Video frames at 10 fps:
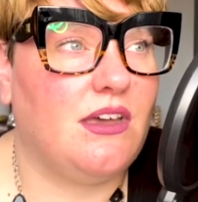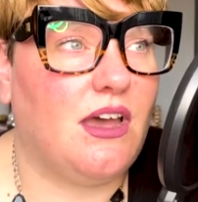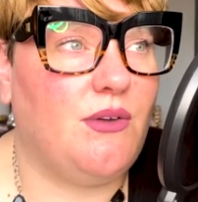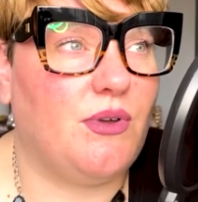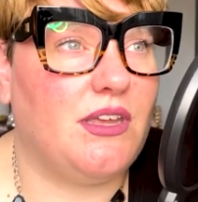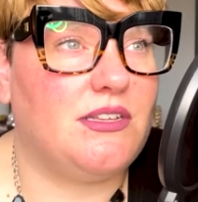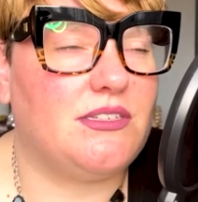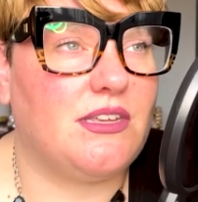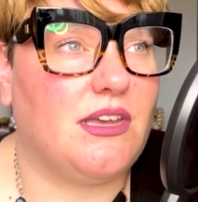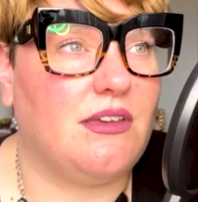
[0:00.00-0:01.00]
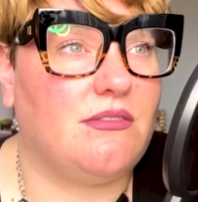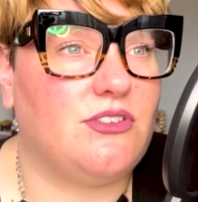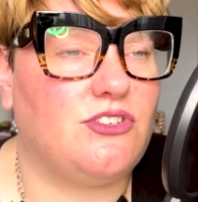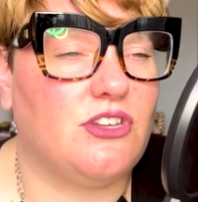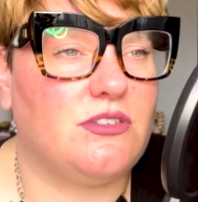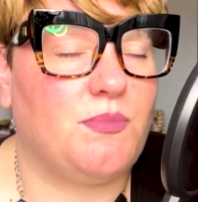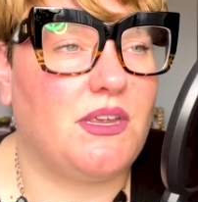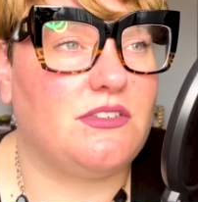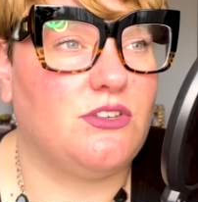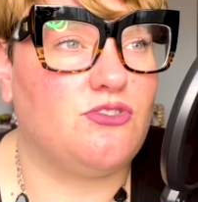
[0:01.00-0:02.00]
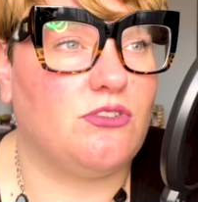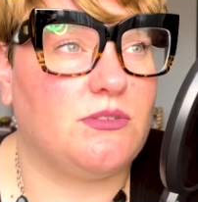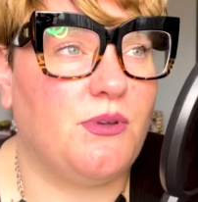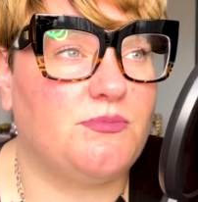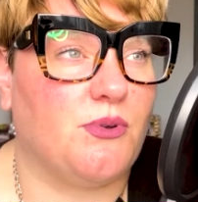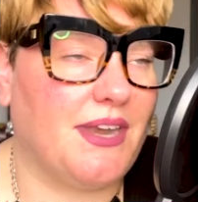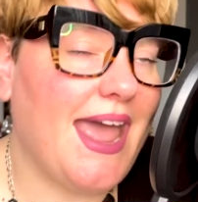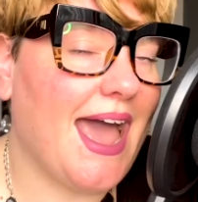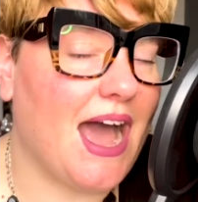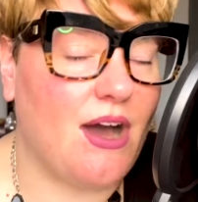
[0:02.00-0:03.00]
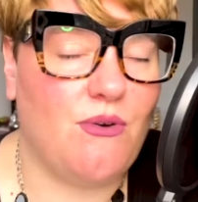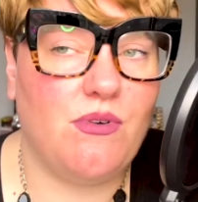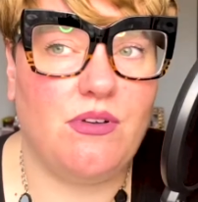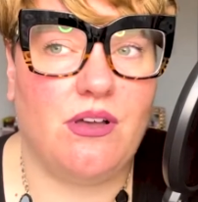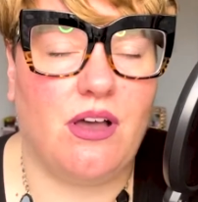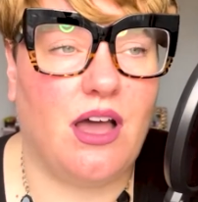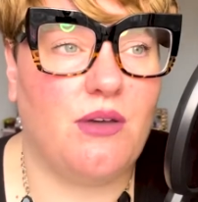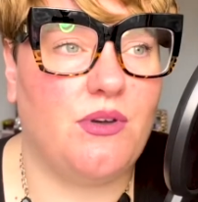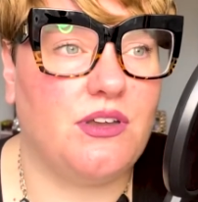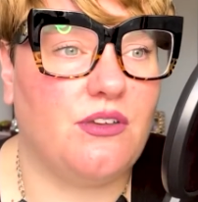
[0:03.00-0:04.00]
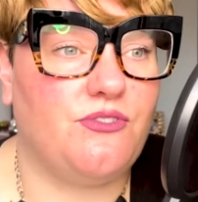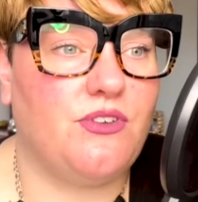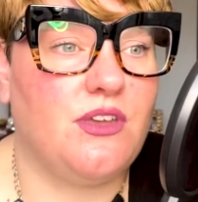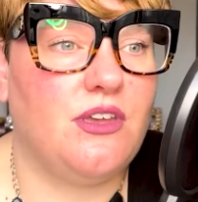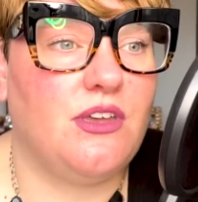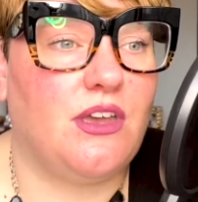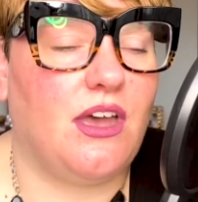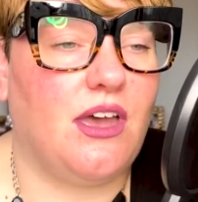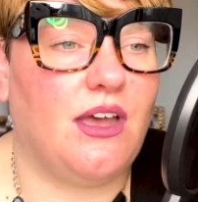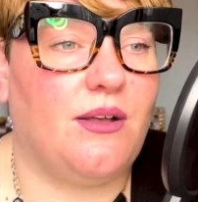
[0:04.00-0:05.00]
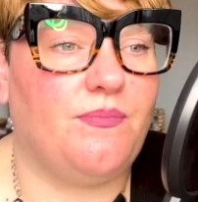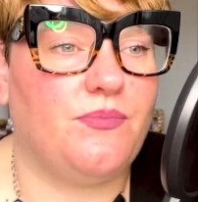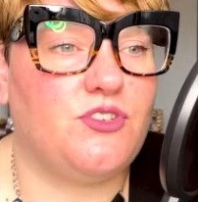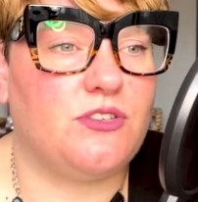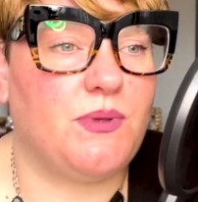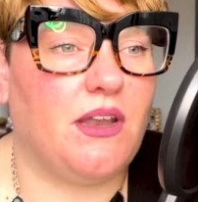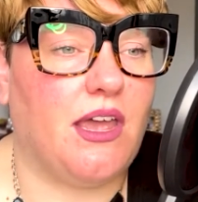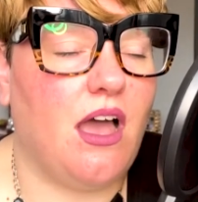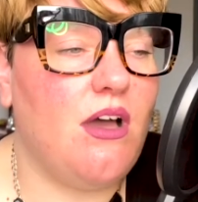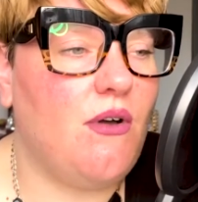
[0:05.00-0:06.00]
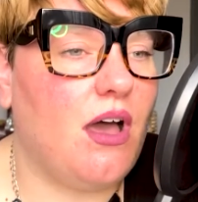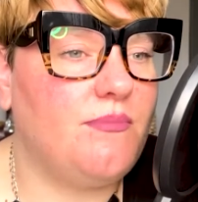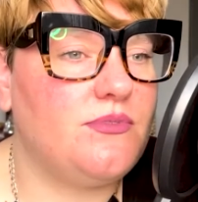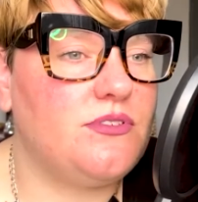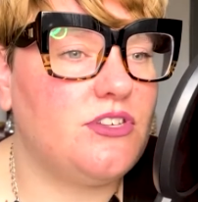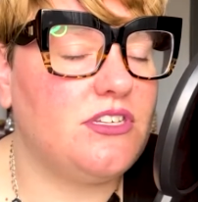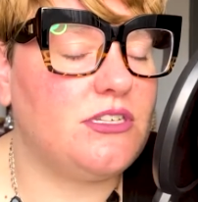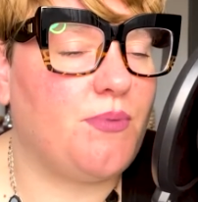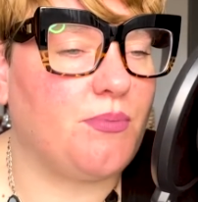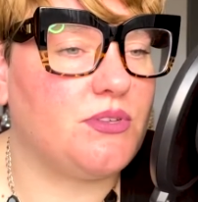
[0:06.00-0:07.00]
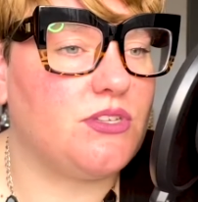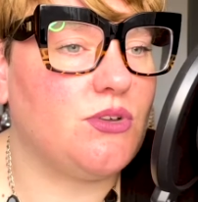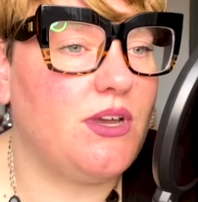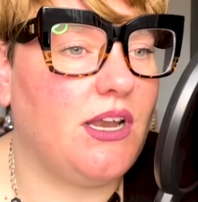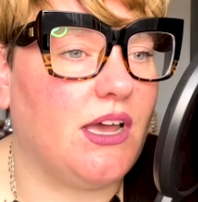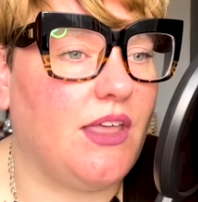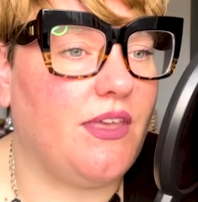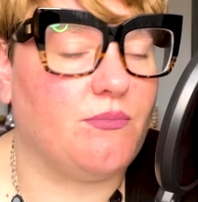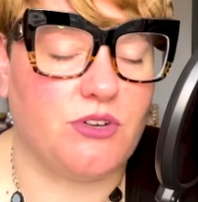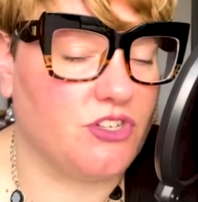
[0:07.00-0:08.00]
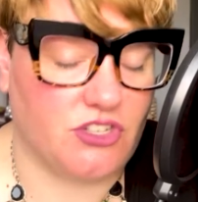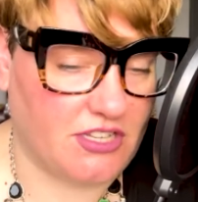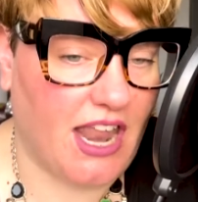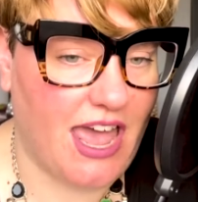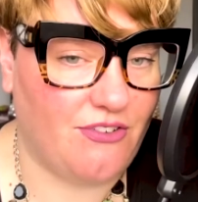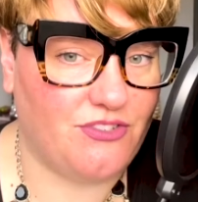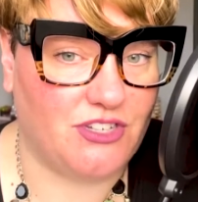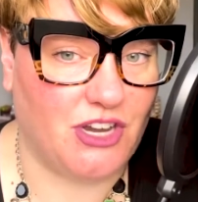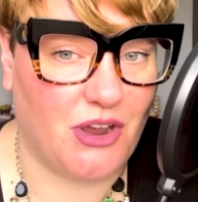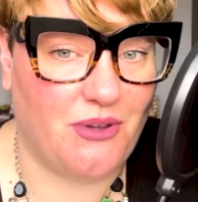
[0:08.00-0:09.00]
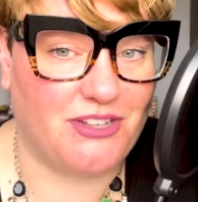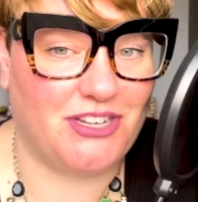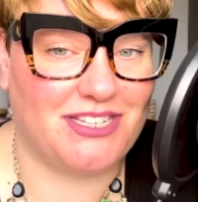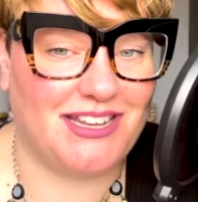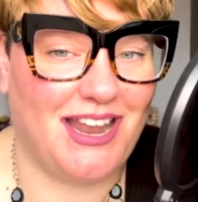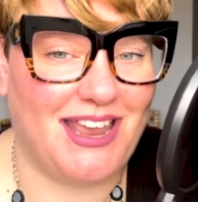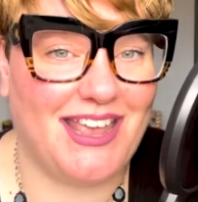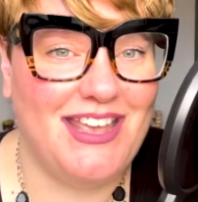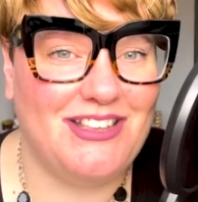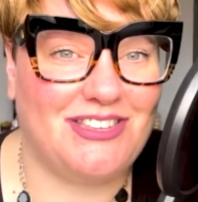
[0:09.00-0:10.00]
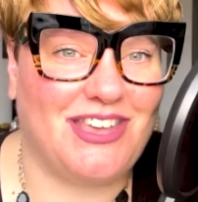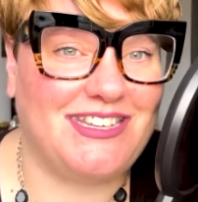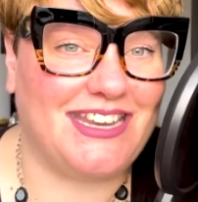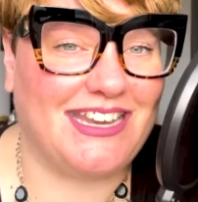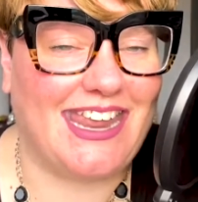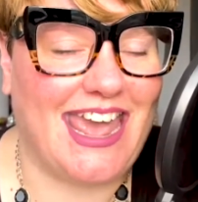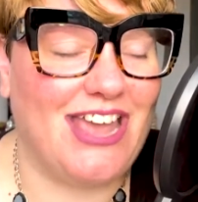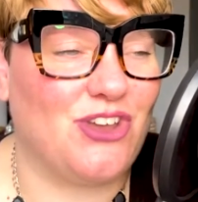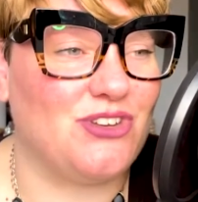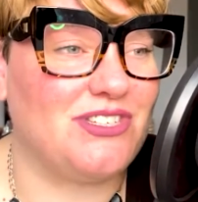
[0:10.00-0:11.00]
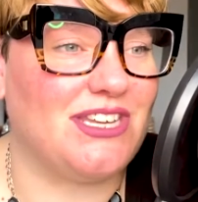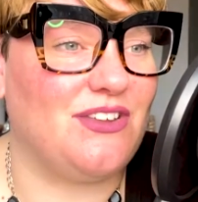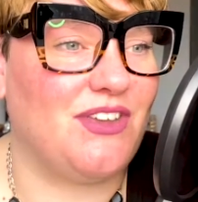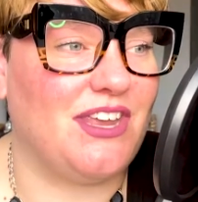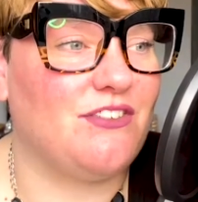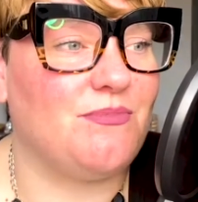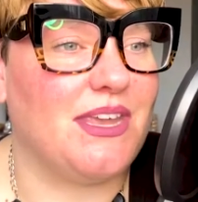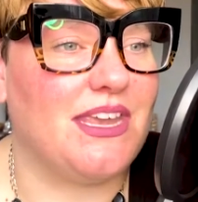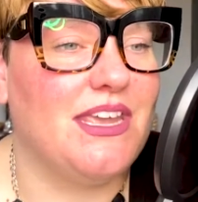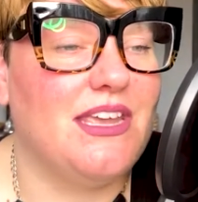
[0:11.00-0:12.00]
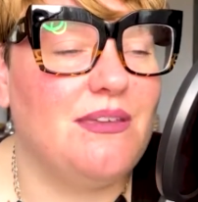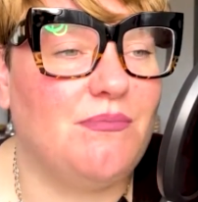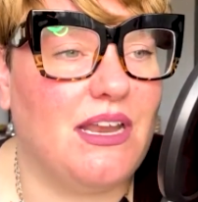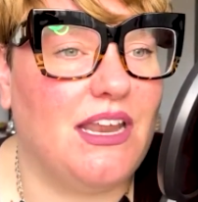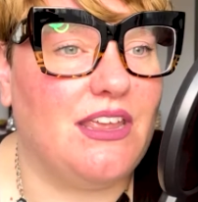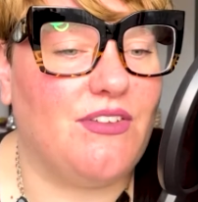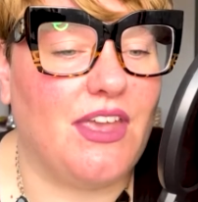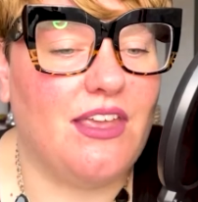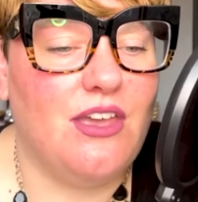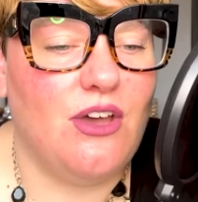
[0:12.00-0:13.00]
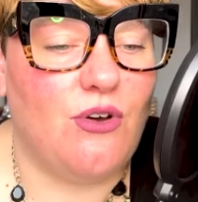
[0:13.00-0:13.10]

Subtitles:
I wanted to just be as neutral as possible. Now I would have just been like, oh, I just need to pop to the toilet, and then would have just left, you know, and just like, so they didn't get good TV of me leaving.